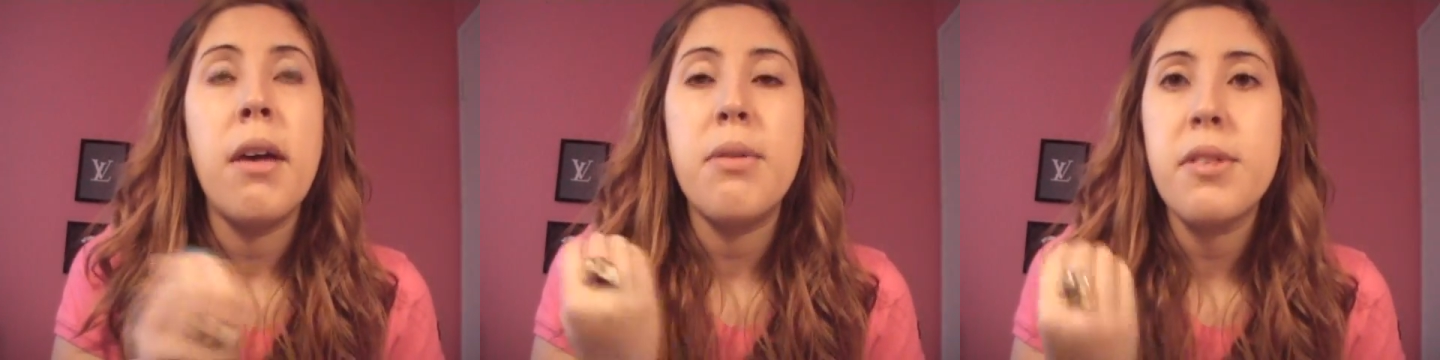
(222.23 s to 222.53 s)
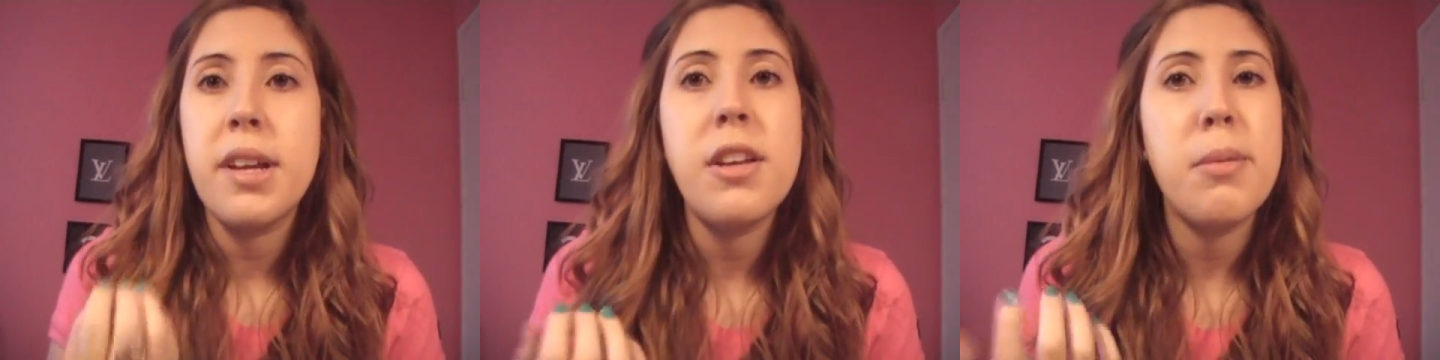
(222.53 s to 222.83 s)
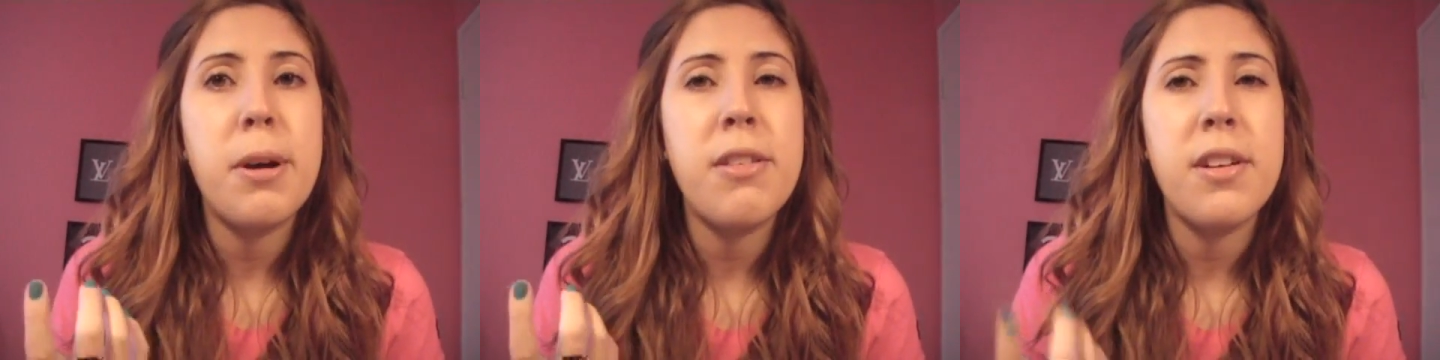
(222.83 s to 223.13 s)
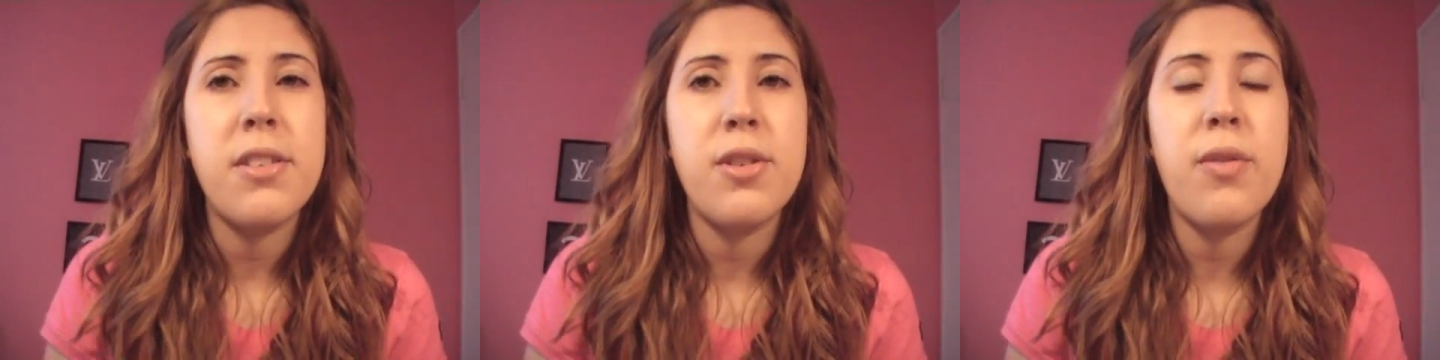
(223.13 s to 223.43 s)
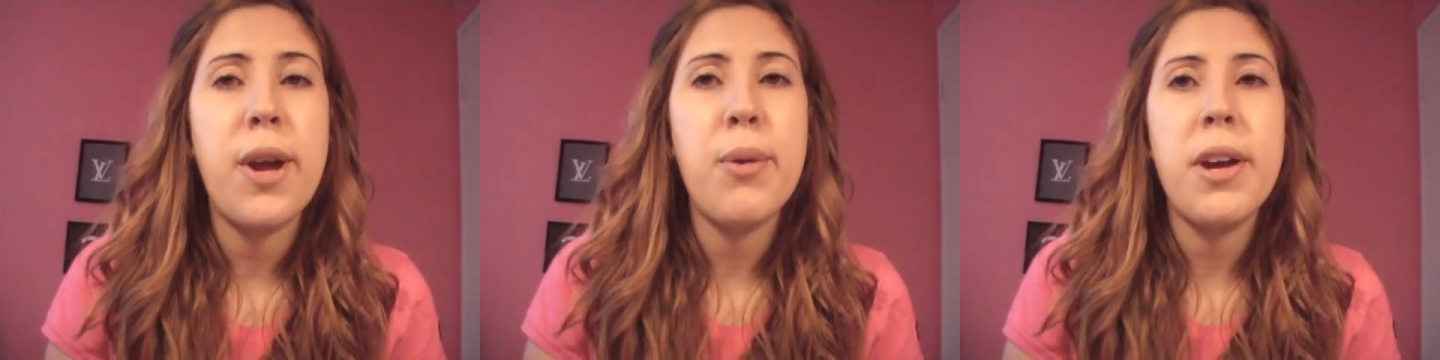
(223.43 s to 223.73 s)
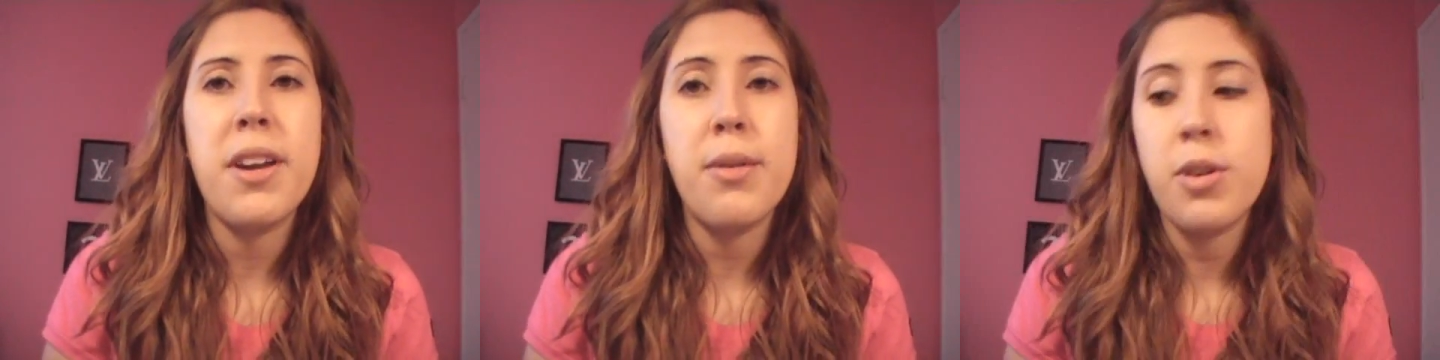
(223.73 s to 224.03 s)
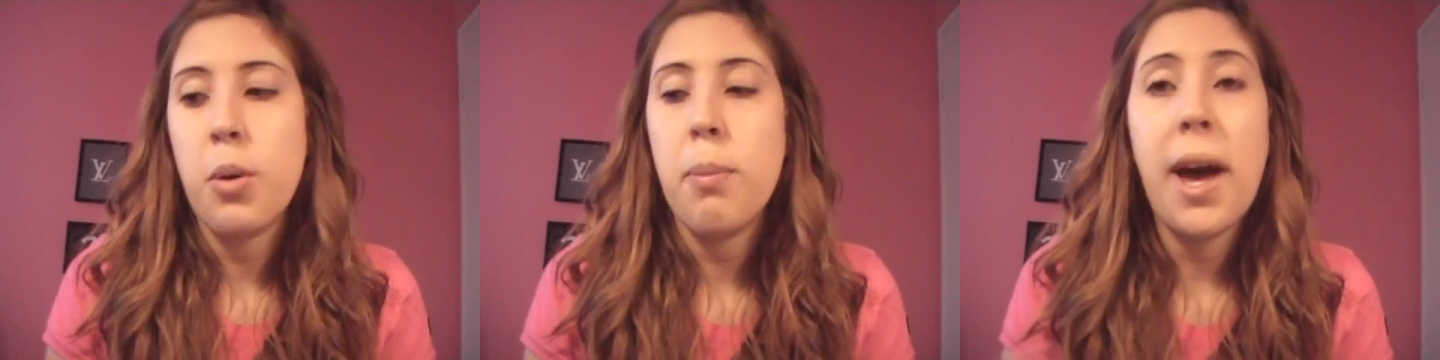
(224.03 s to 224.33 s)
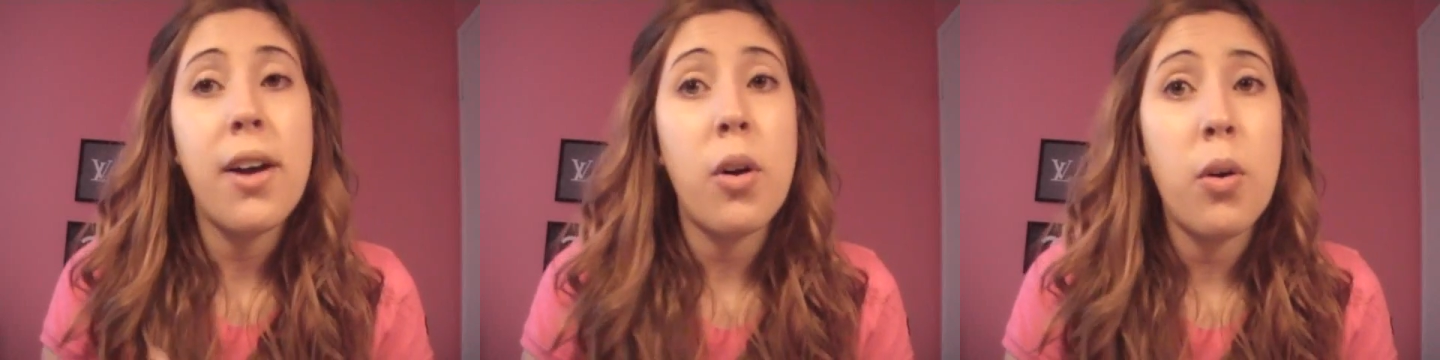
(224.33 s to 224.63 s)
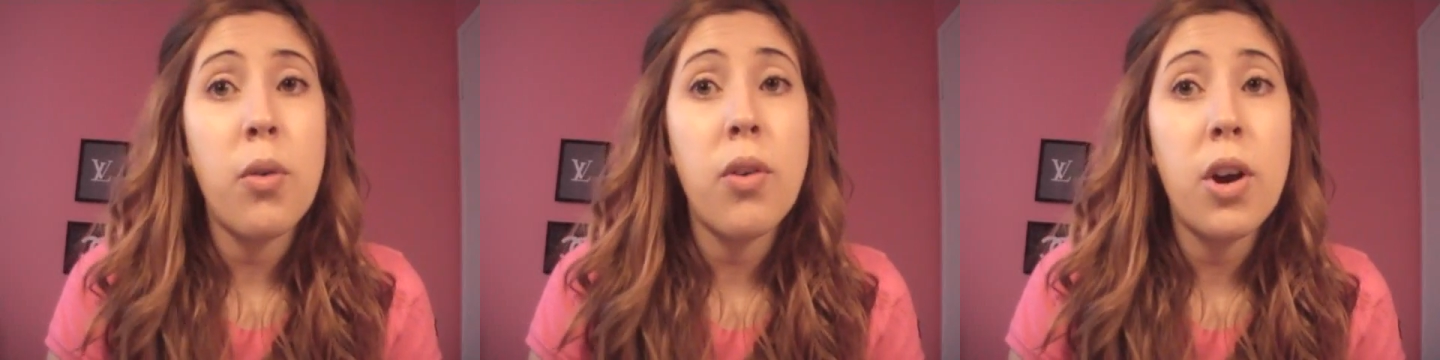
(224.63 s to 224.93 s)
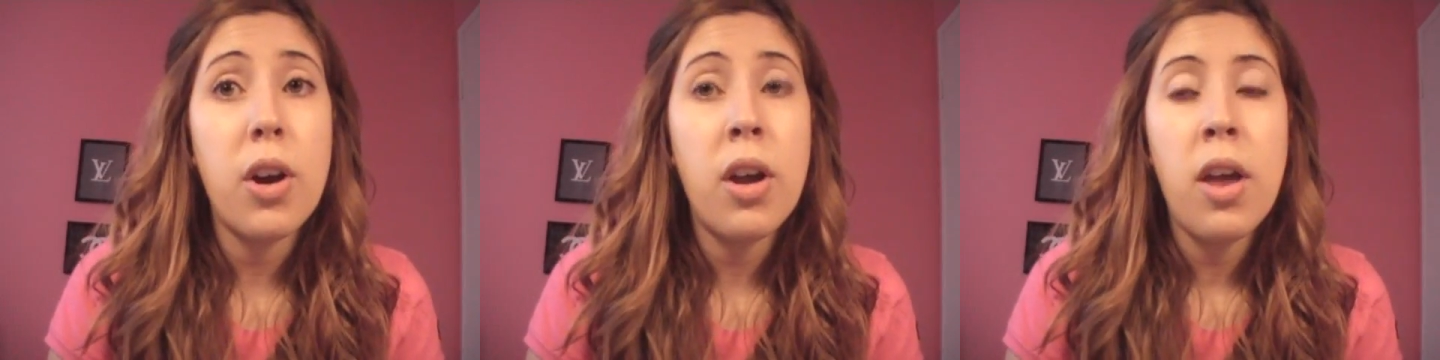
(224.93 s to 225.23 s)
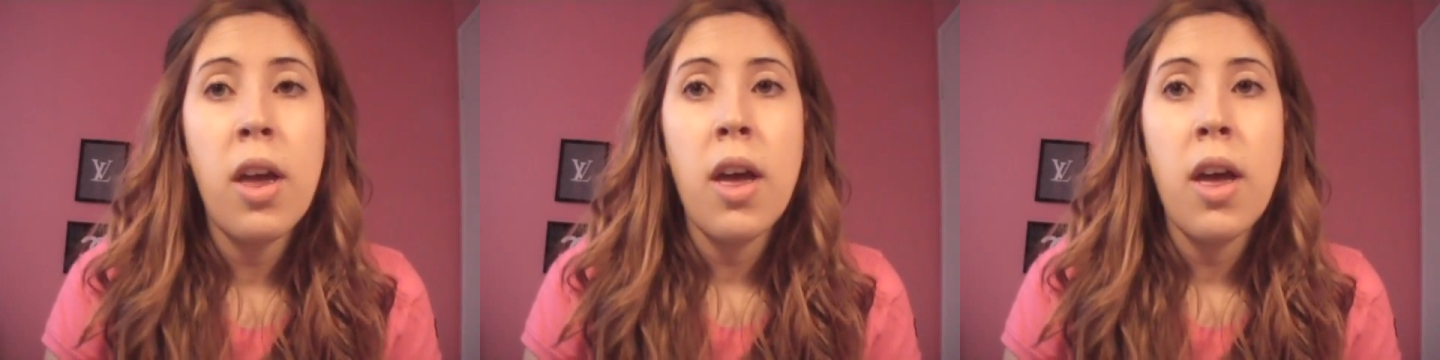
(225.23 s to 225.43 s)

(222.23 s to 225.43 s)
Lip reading: If there's any spots that I still find red, I would go back over